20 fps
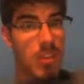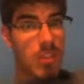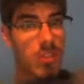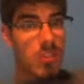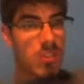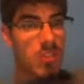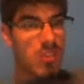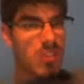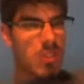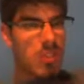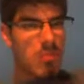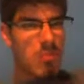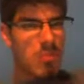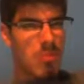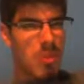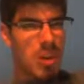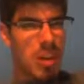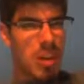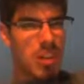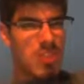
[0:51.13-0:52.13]

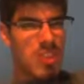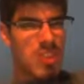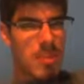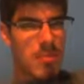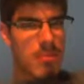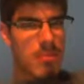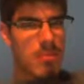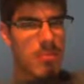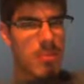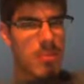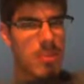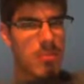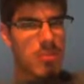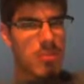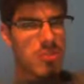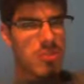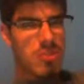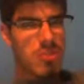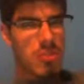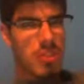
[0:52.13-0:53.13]
Some way, shape, or form,
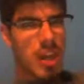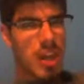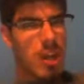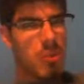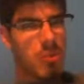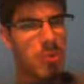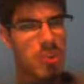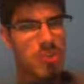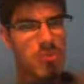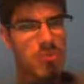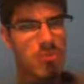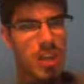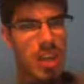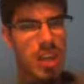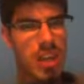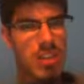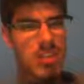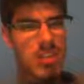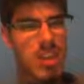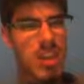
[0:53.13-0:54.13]
there's still an outward
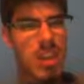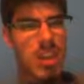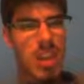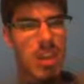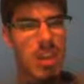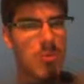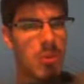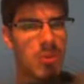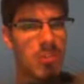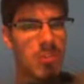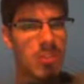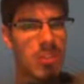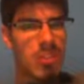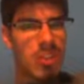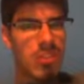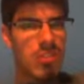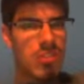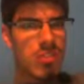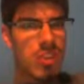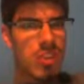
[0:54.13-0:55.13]
trend. In most
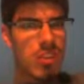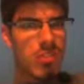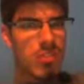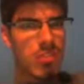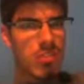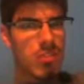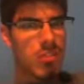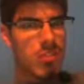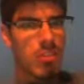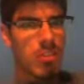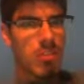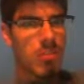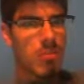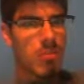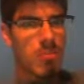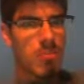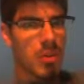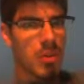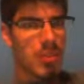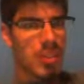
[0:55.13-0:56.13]
cities, they're still
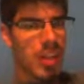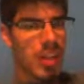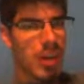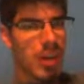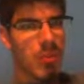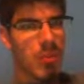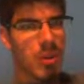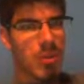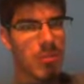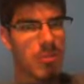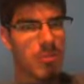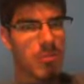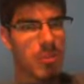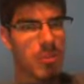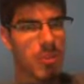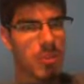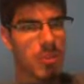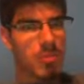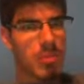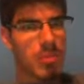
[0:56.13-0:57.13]
building outward for
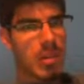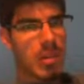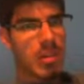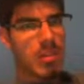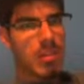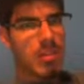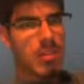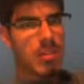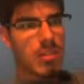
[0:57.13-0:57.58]
the most part.